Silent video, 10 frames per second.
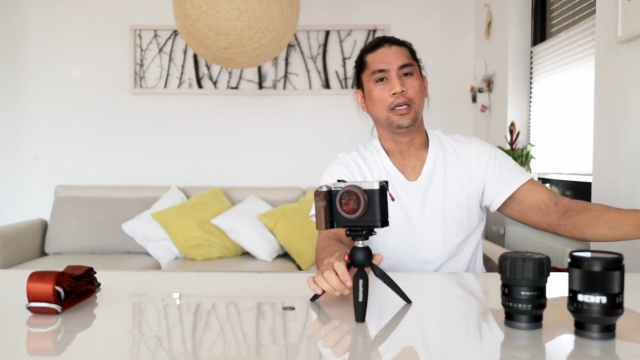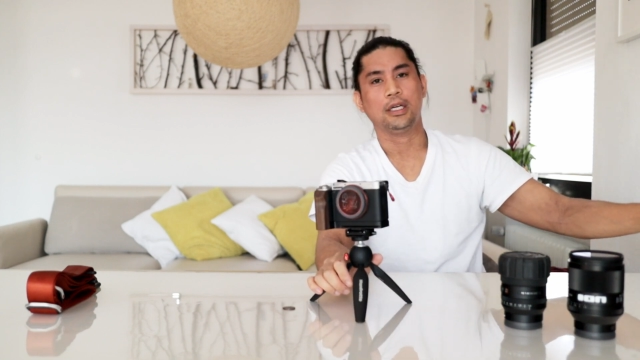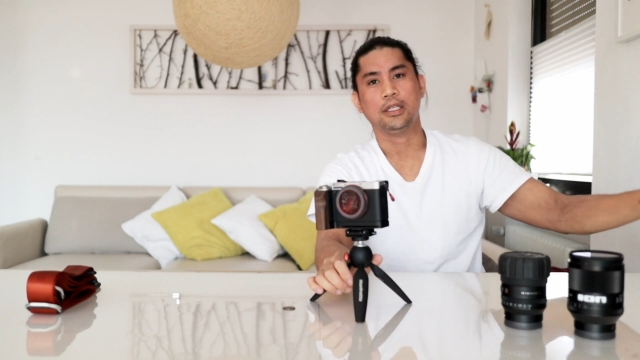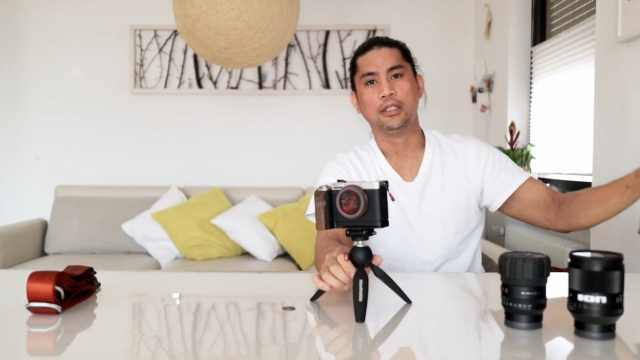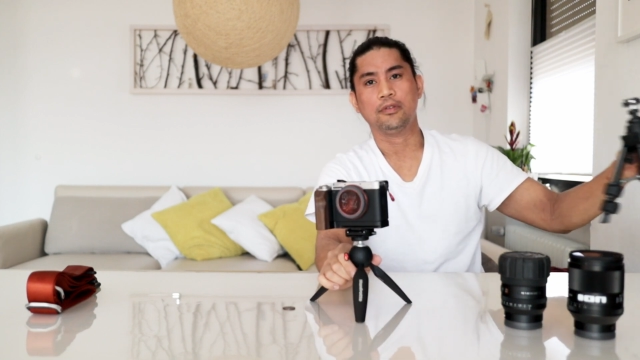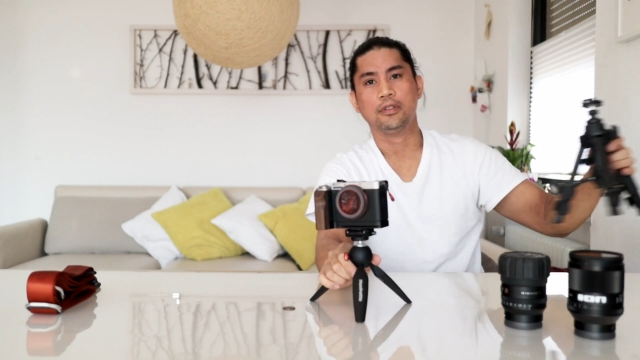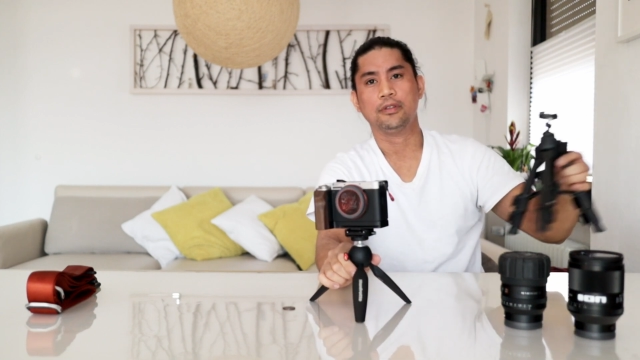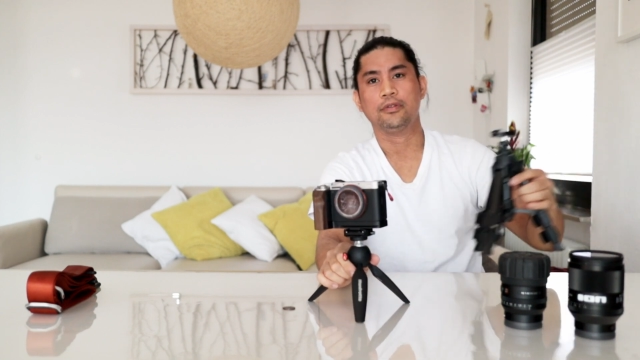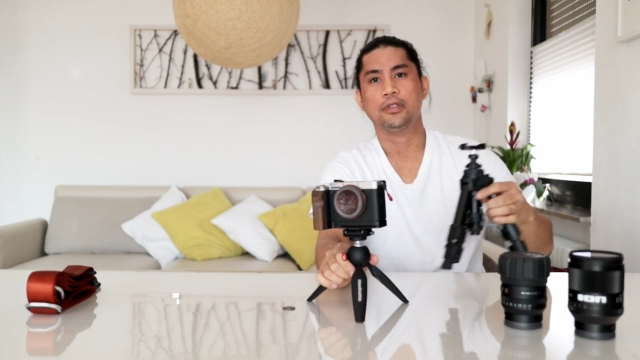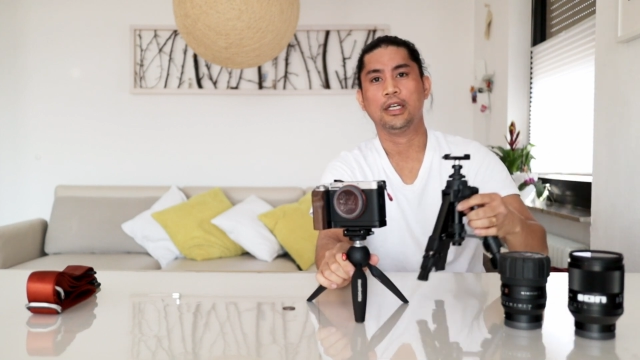And even
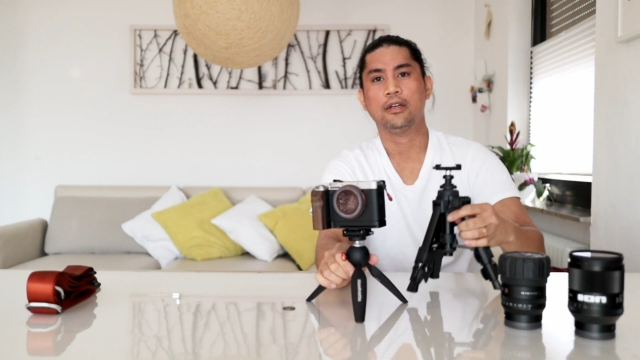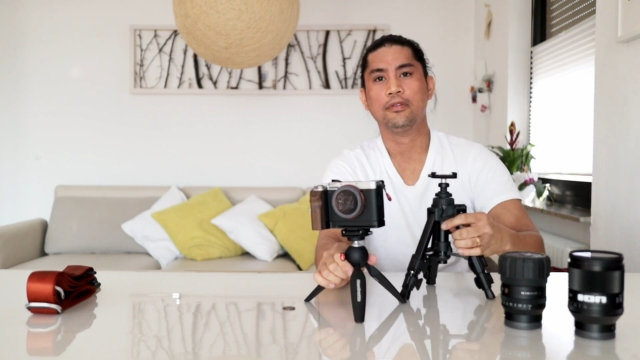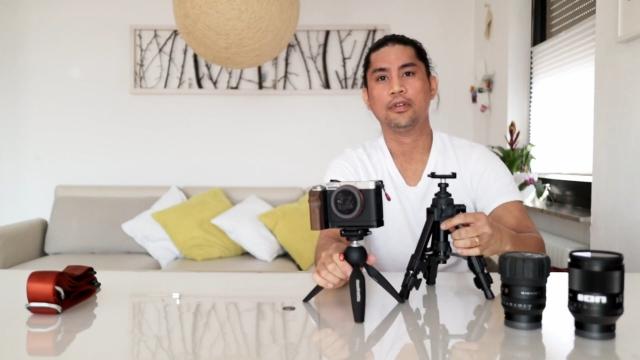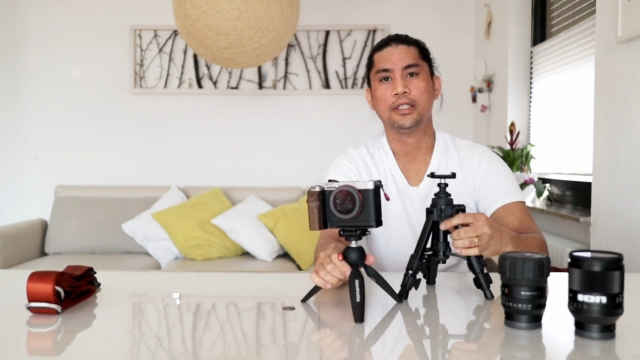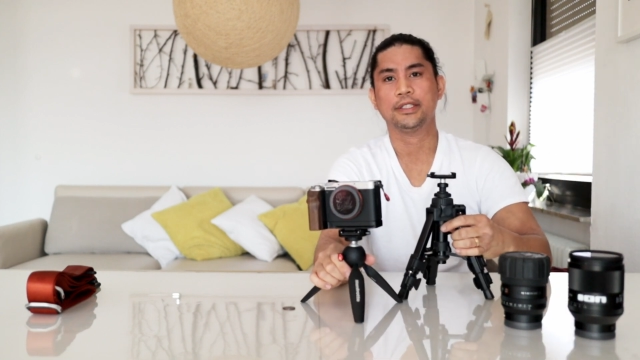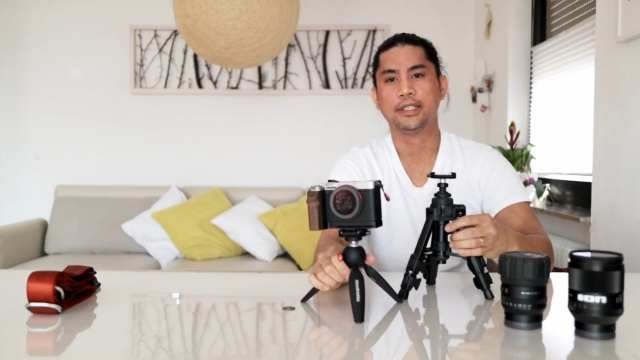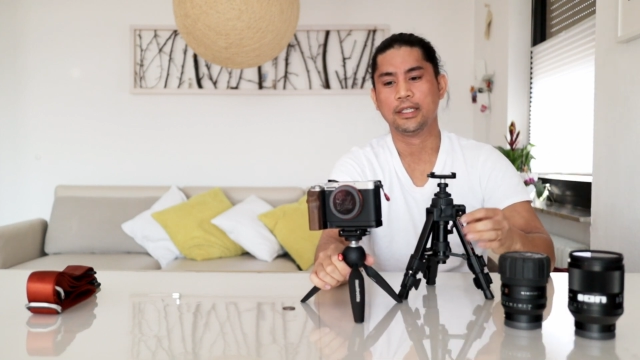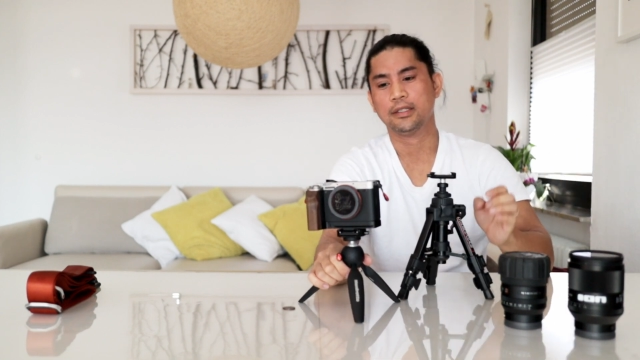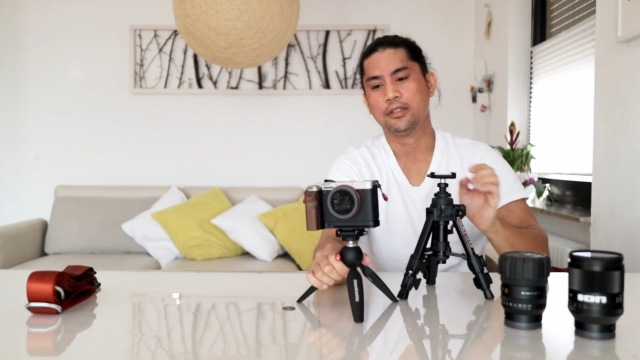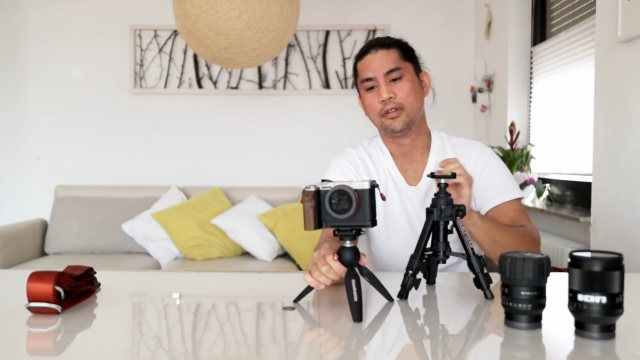if you have a
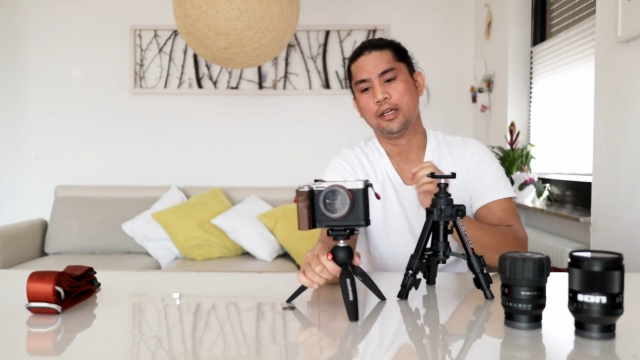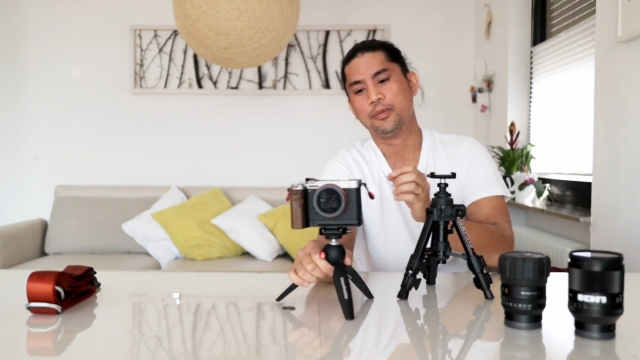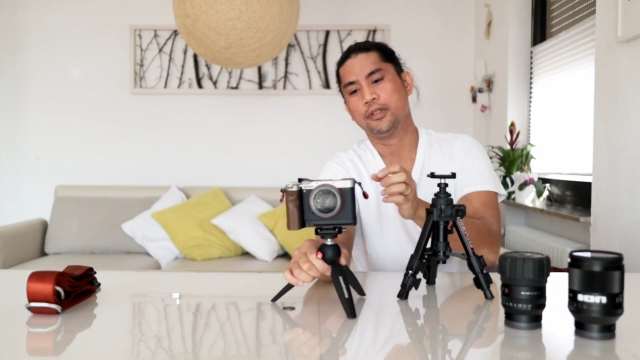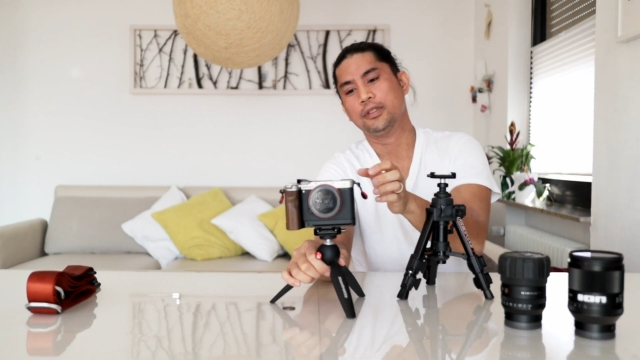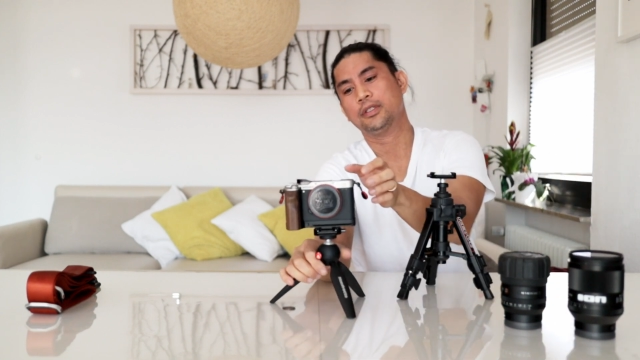second tripod,